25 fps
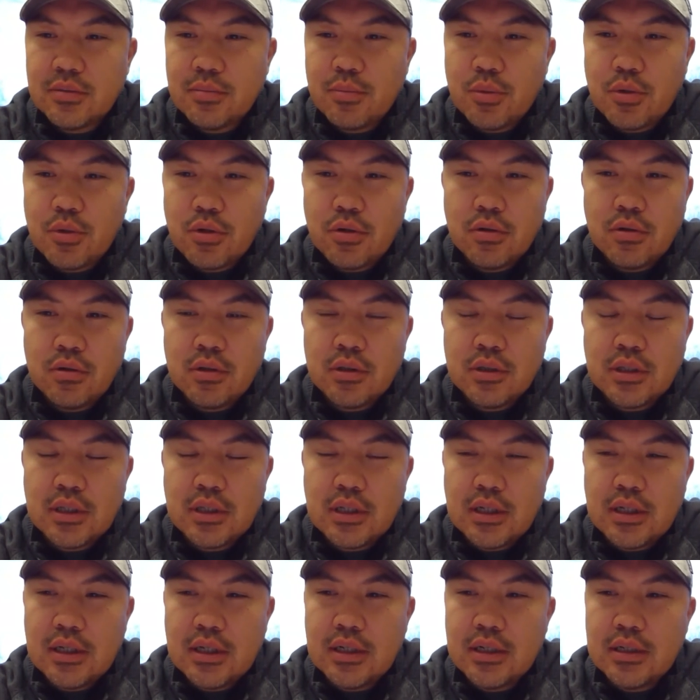important
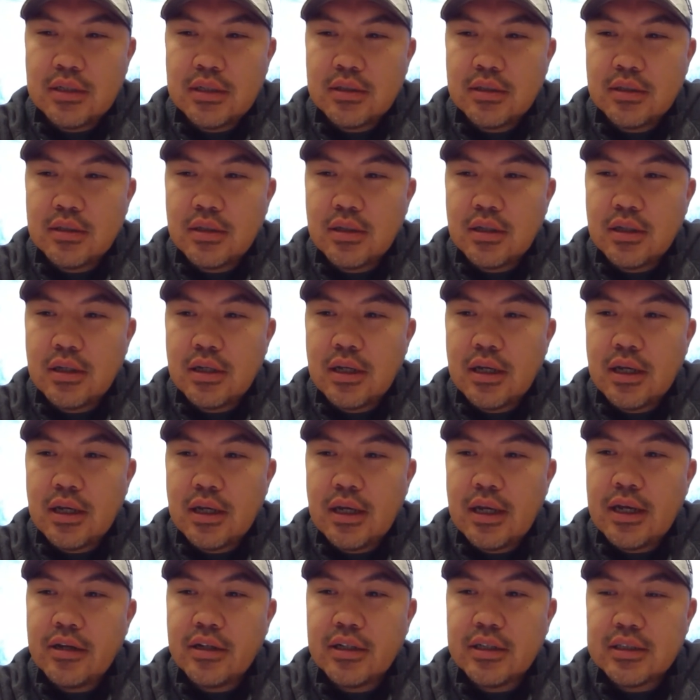
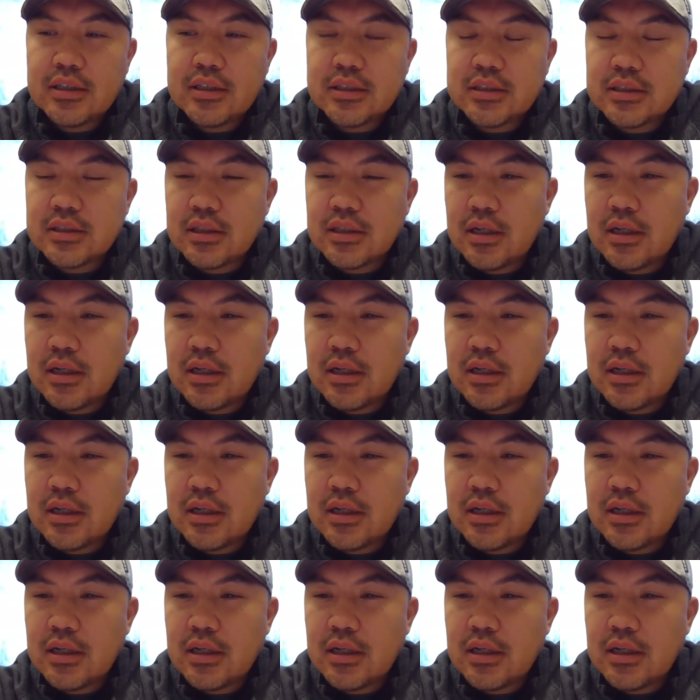areas.